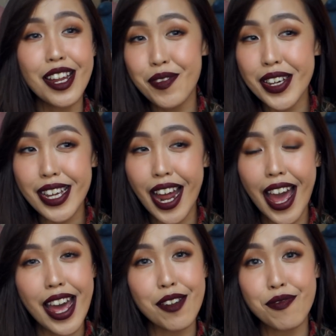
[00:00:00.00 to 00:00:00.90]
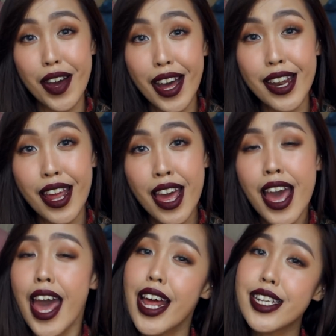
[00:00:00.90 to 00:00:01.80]
love it. I had fun
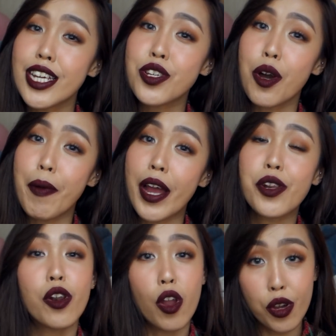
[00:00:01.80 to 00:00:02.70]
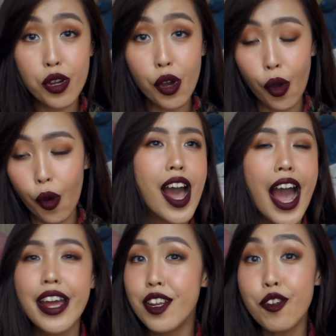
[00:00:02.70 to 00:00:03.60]
and I just got back not long ago.
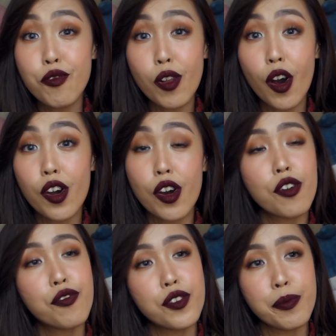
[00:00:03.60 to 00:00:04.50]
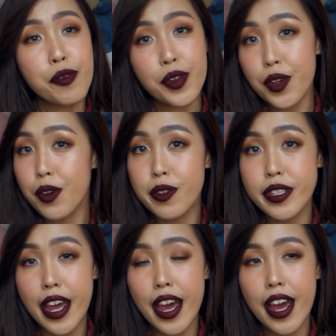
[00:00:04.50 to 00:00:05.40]
I didn't vlog off the videos
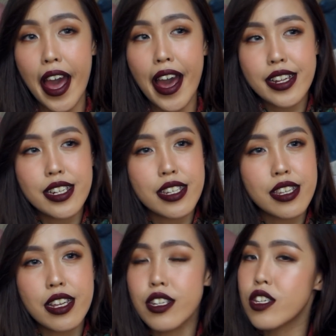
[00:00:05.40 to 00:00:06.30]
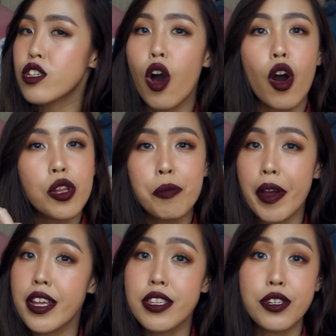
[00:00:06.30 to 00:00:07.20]
there. It's just all on
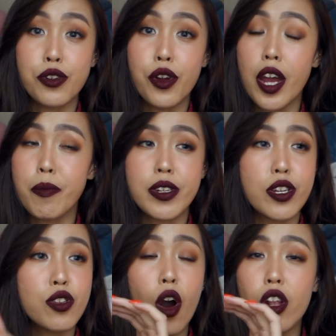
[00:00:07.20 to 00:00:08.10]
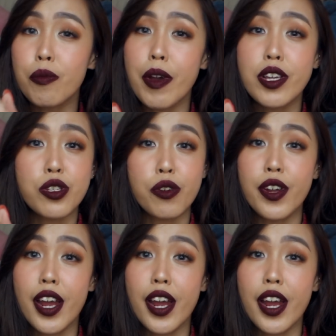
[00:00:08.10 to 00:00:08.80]
my Instagram. It's just all on my story